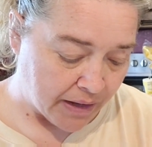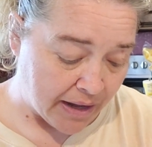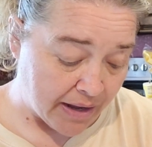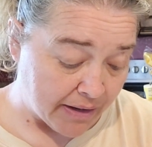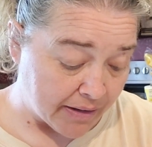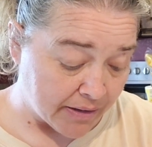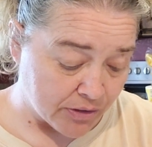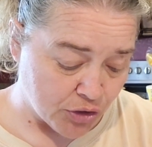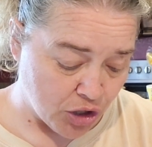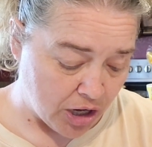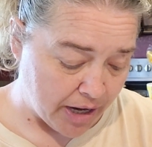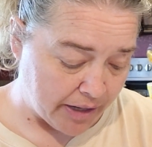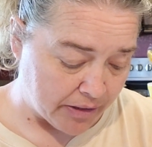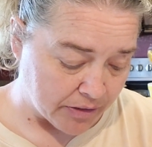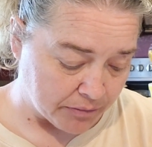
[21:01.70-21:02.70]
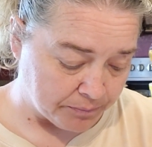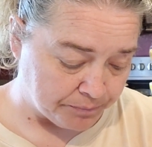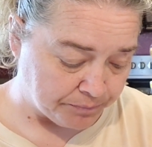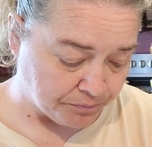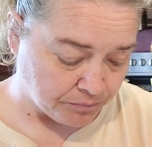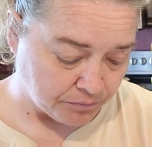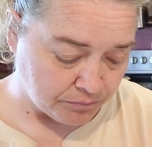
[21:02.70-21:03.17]
and it is great.
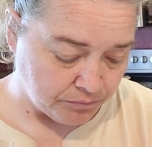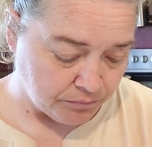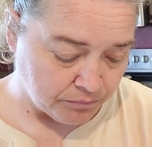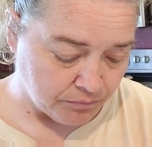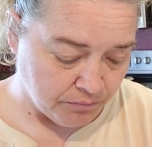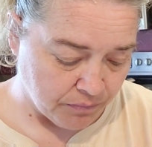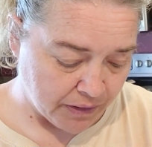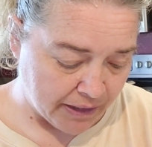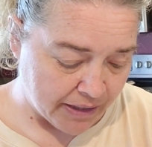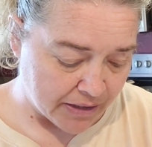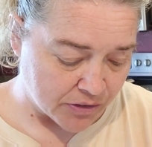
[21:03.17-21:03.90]
It